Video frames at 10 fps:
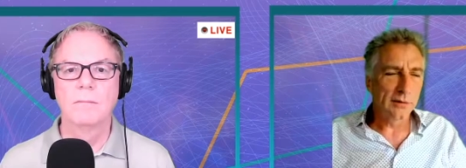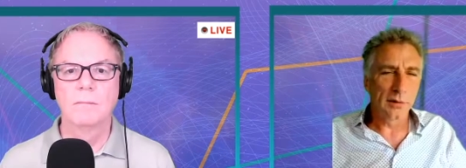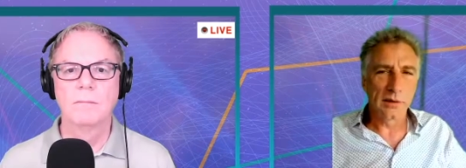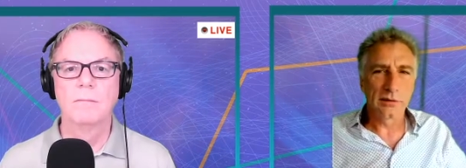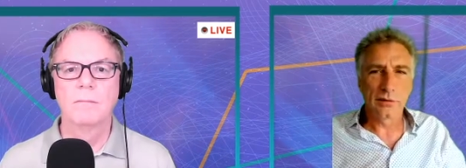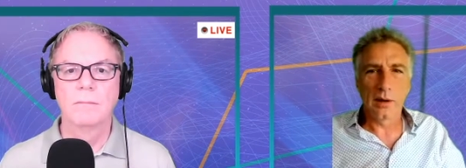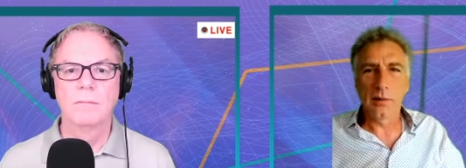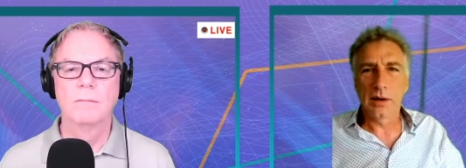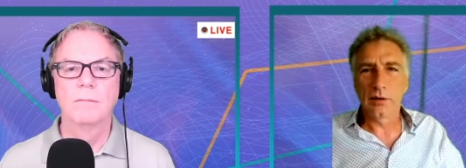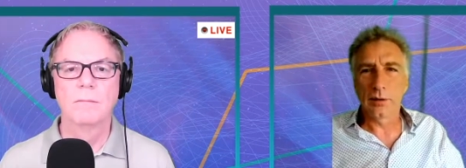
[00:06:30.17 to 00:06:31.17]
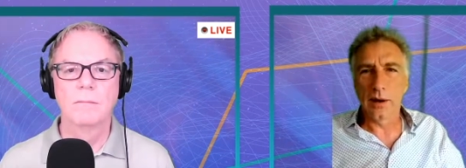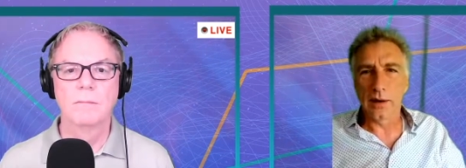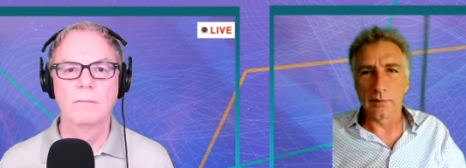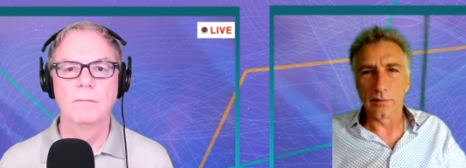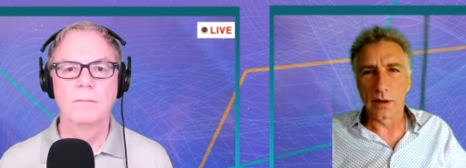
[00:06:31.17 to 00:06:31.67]
Speaker 1: one is streaming and creating,
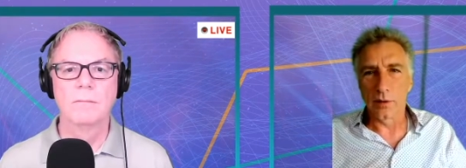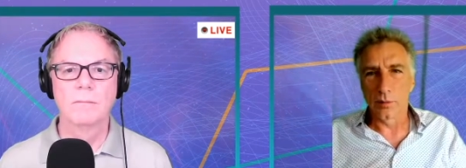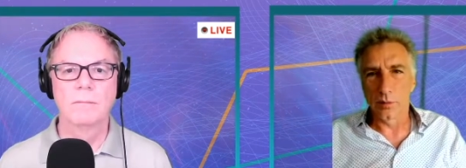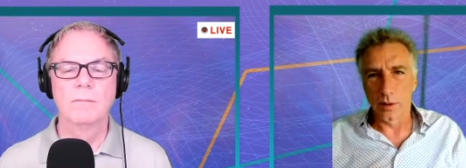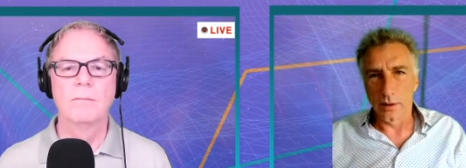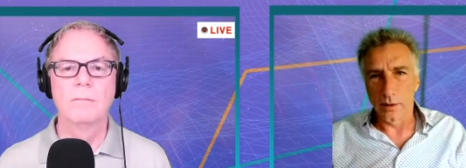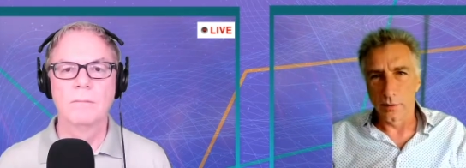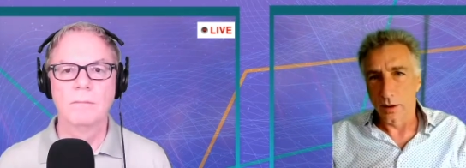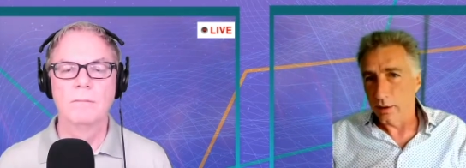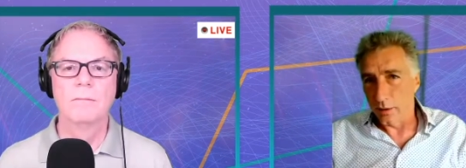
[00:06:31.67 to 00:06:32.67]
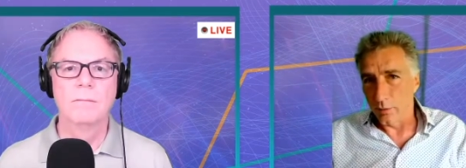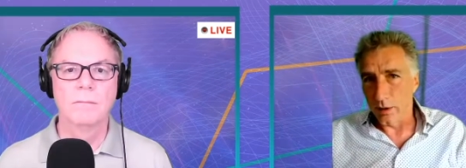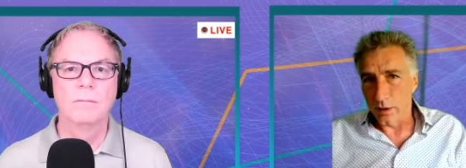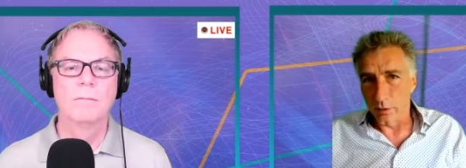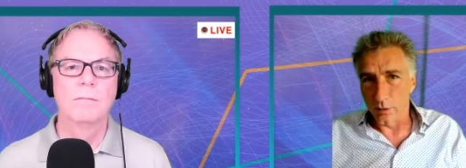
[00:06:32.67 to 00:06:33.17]
like, like in a way,
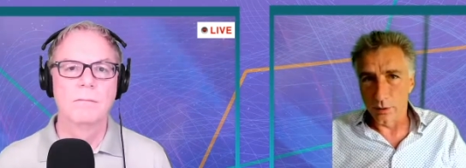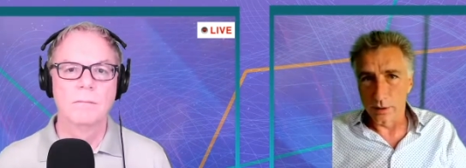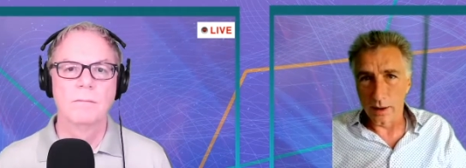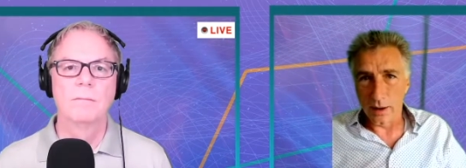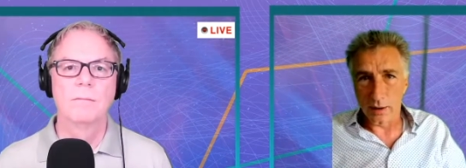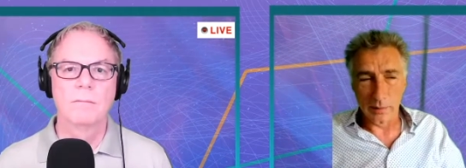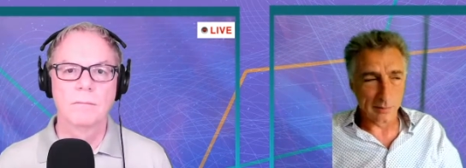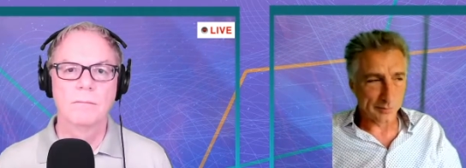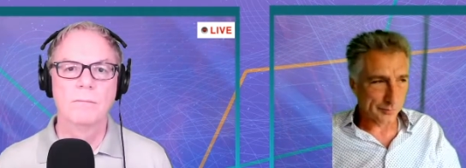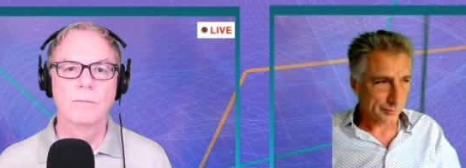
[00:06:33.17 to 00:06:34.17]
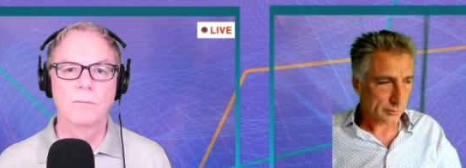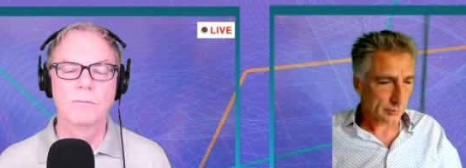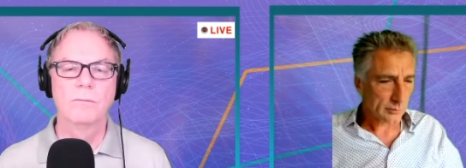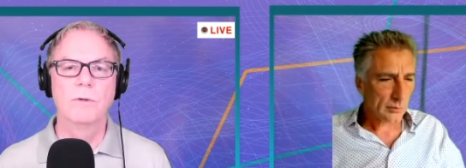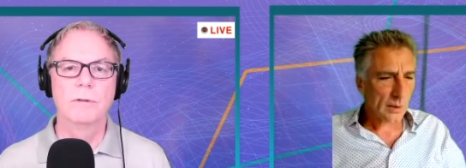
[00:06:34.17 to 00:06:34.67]
like we're doing now. I mean,
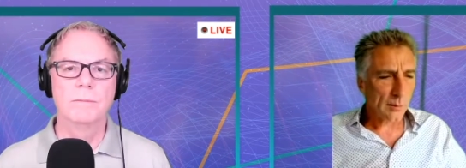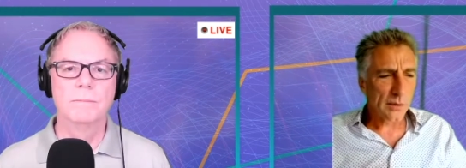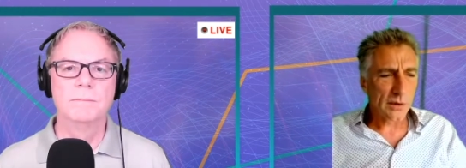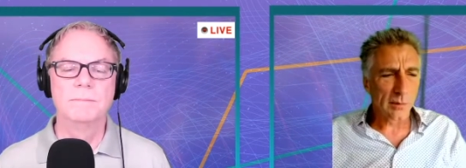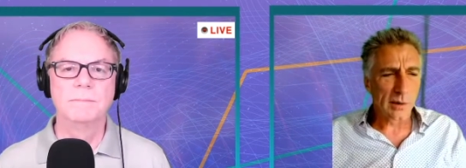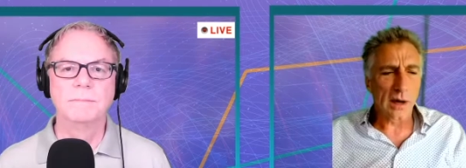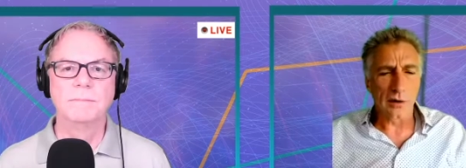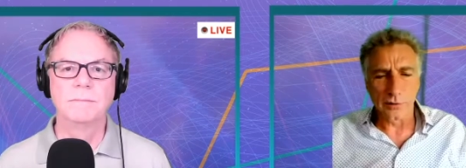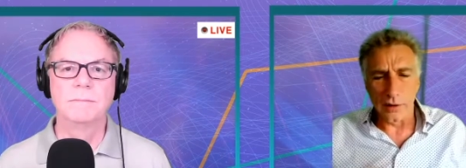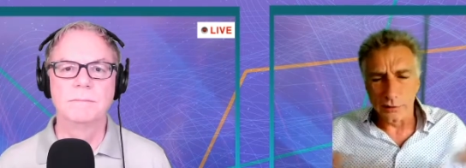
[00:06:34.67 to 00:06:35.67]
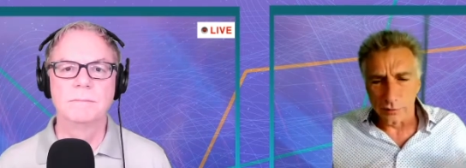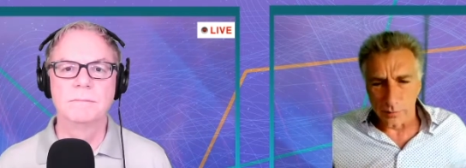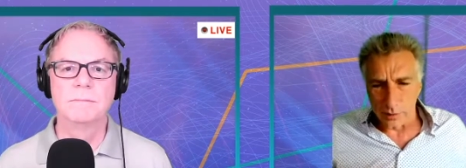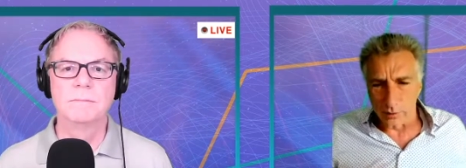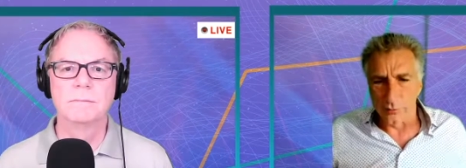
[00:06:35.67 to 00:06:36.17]
right. But the democratization of,
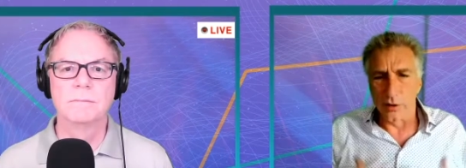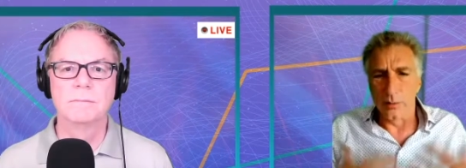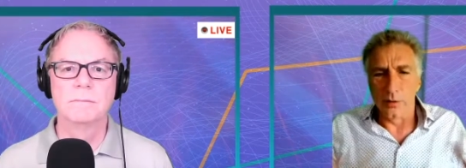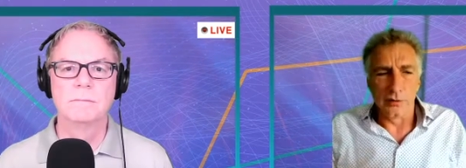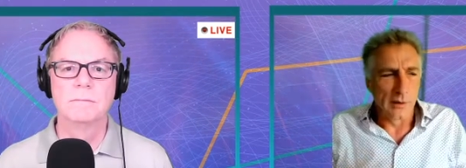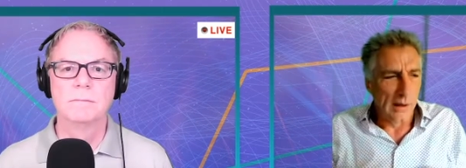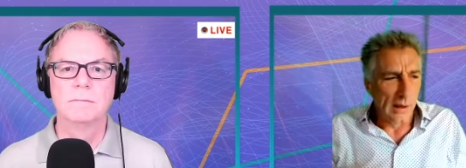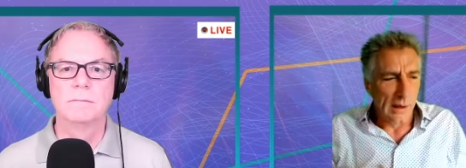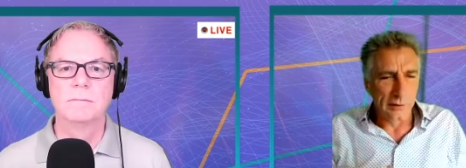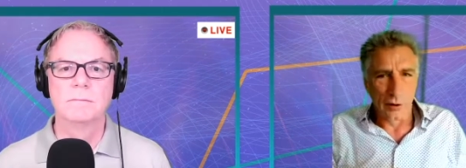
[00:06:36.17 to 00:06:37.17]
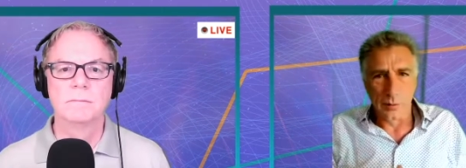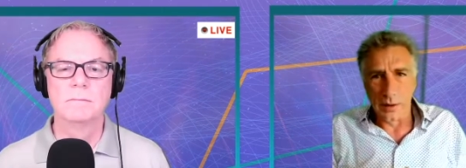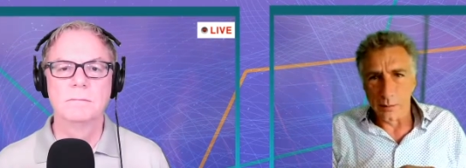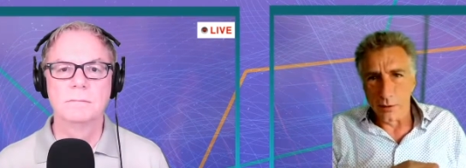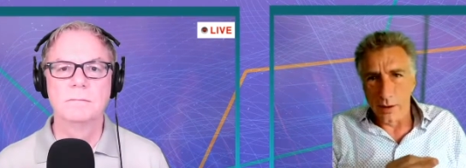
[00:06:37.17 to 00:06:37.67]
of streamers has opened up
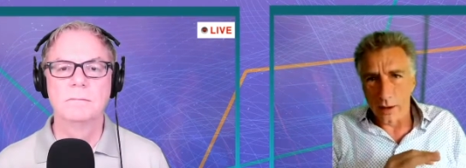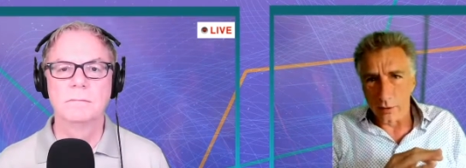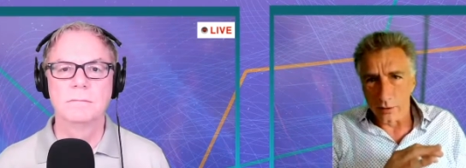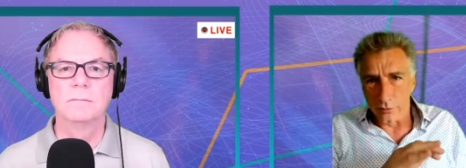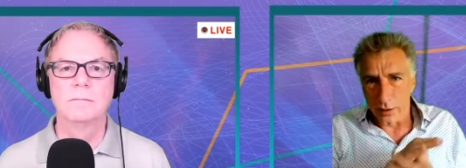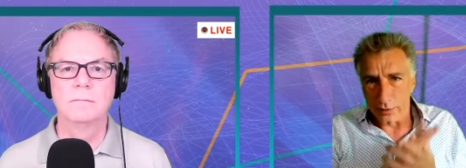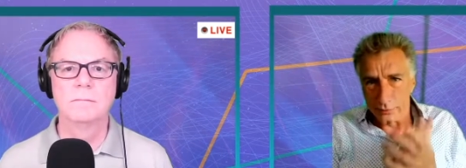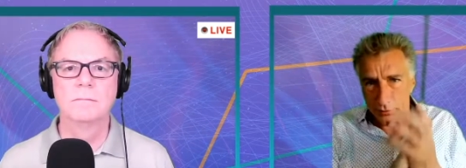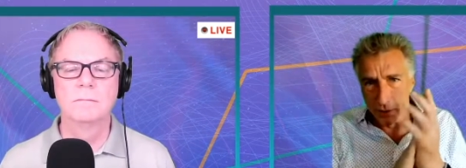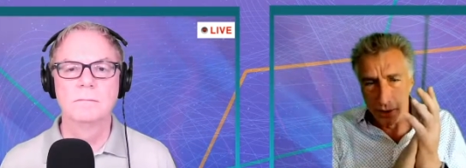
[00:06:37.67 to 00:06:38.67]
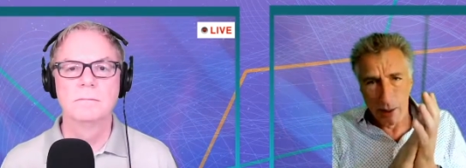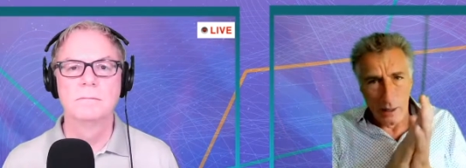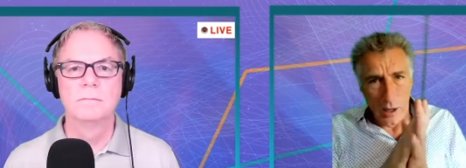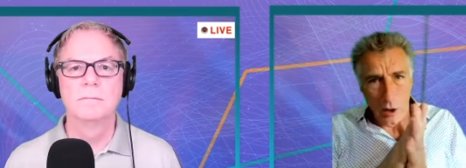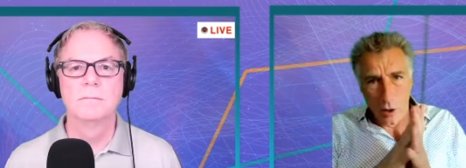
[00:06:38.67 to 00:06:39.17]
new categories for us, and
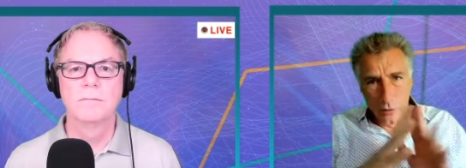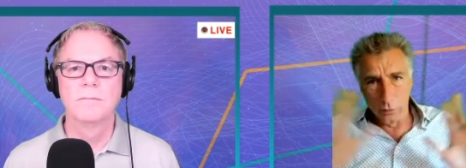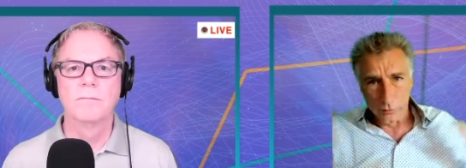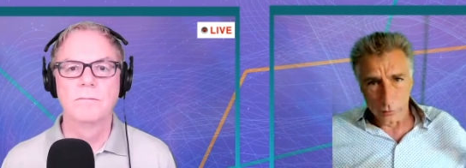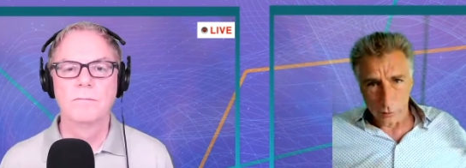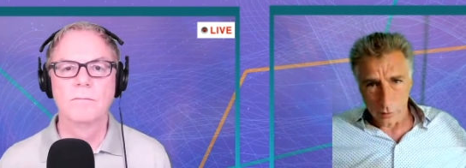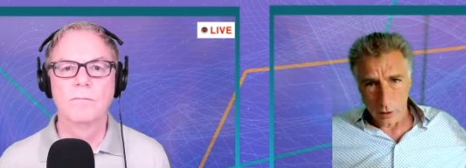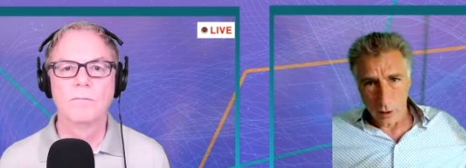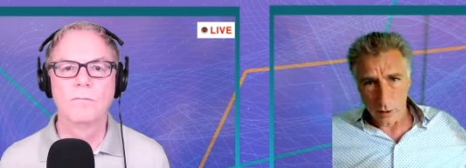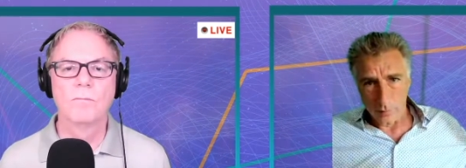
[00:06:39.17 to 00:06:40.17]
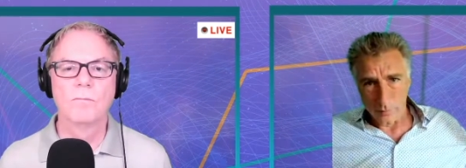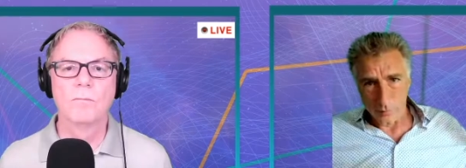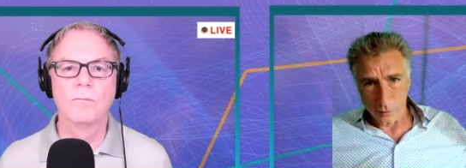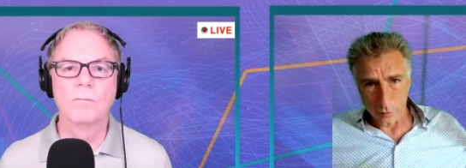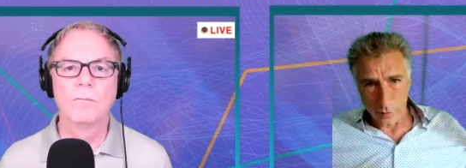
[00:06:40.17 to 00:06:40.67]
all those are are
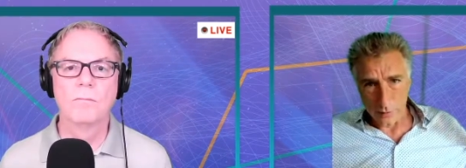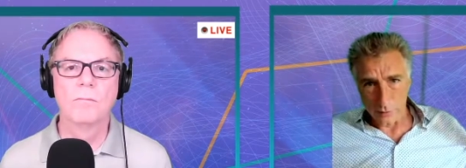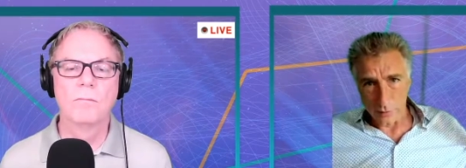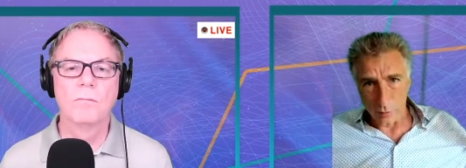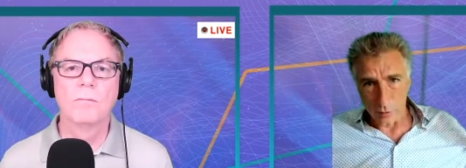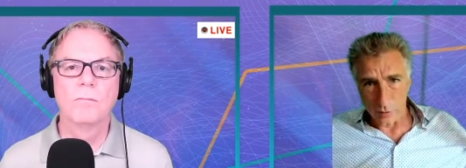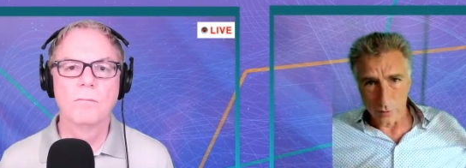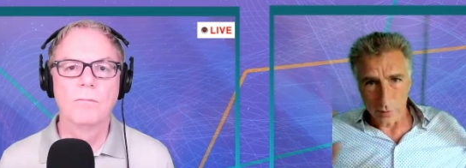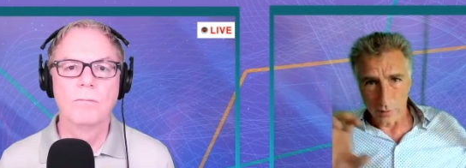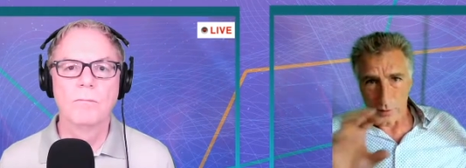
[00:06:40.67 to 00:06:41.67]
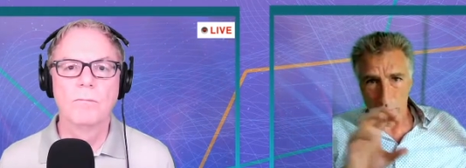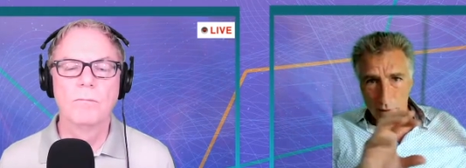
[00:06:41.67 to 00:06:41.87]
trends that were that that,